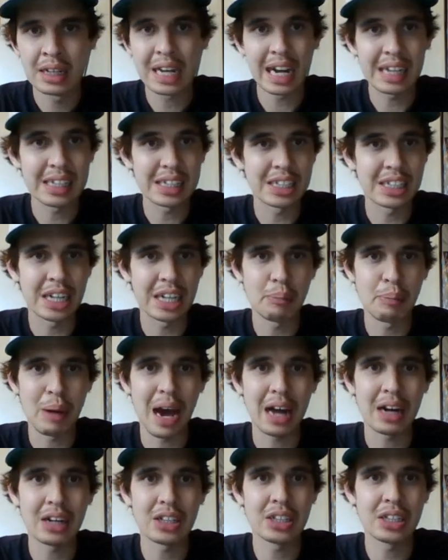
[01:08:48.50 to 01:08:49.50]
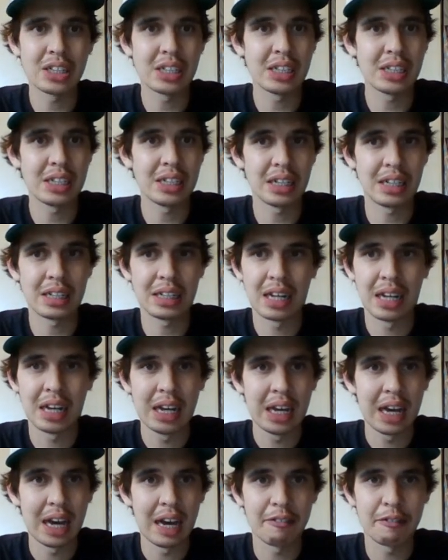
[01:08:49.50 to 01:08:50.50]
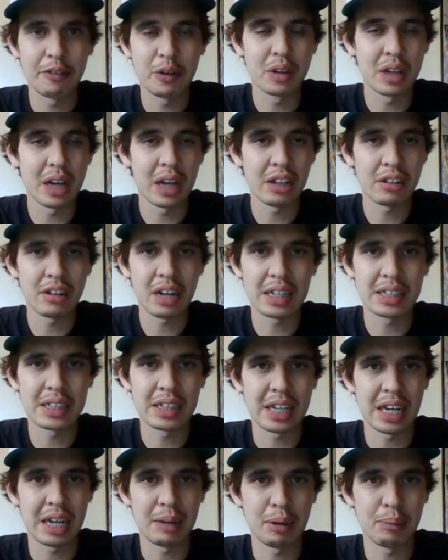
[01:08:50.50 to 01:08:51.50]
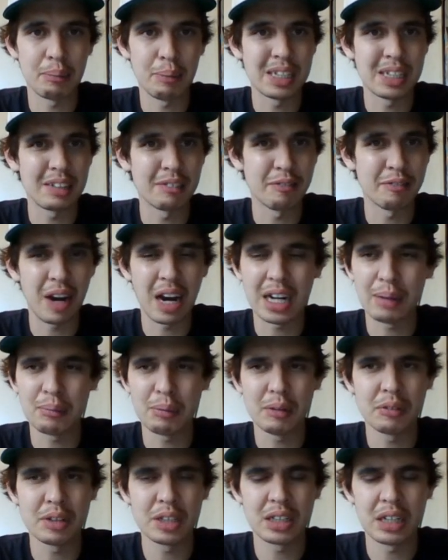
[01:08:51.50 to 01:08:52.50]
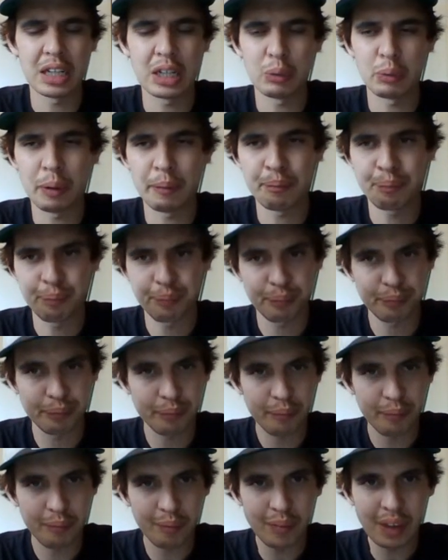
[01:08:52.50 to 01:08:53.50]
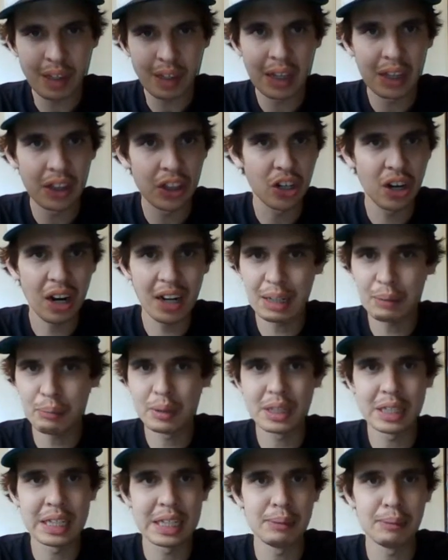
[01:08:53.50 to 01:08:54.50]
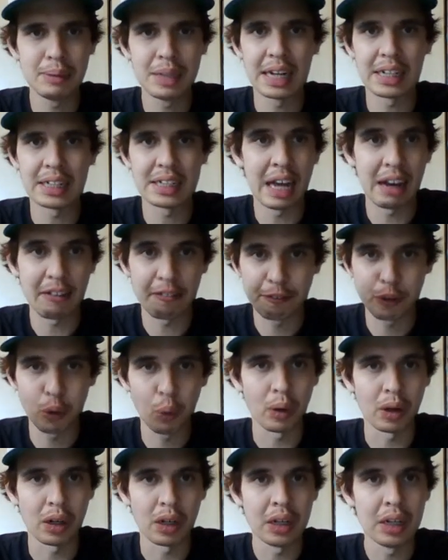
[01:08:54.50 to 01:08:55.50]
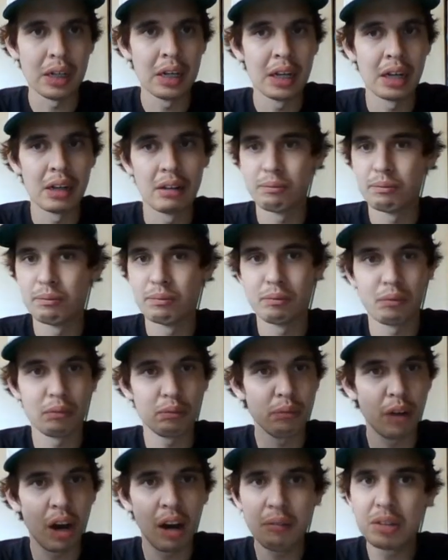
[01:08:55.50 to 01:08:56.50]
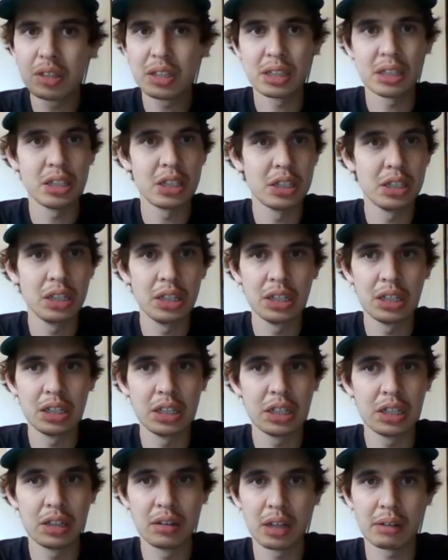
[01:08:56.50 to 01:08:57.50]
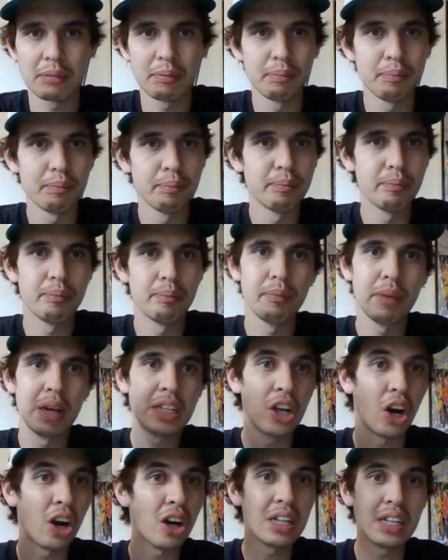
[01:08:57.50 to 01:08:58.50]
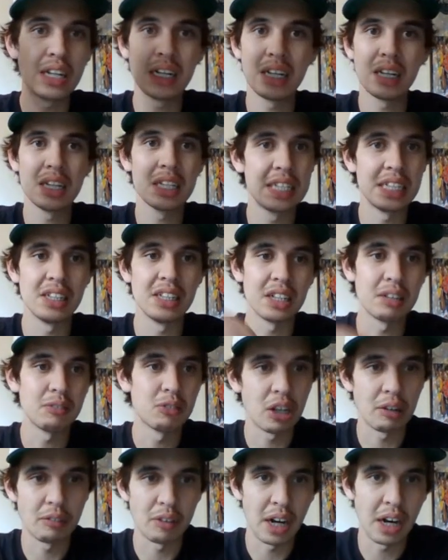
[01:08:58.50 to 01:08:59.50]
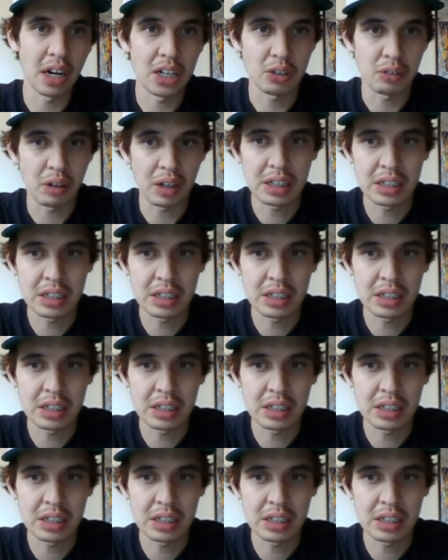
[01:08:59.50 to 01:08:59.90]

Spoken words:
Guys like Shea Patterson and a few of the other guys that came in, Mason Fine, I believe, was another one. They're not able to keep that floor. Obviously, like it's hard to get to the ceiling of Trevor Harris,